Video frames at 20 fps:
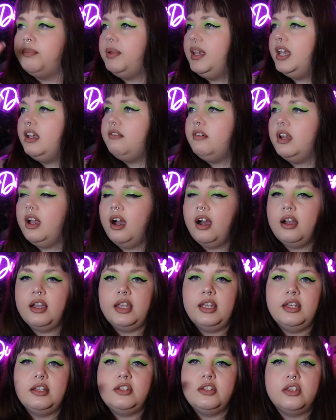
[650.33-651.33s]

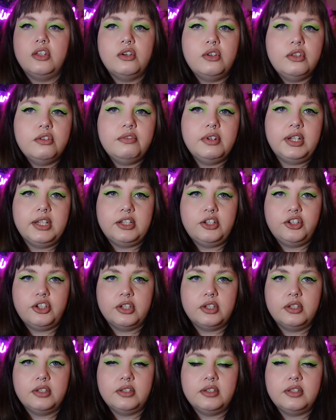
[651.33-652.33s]
patriarchy, to the other
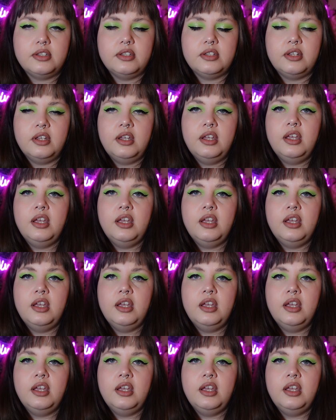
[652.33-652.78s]
religions.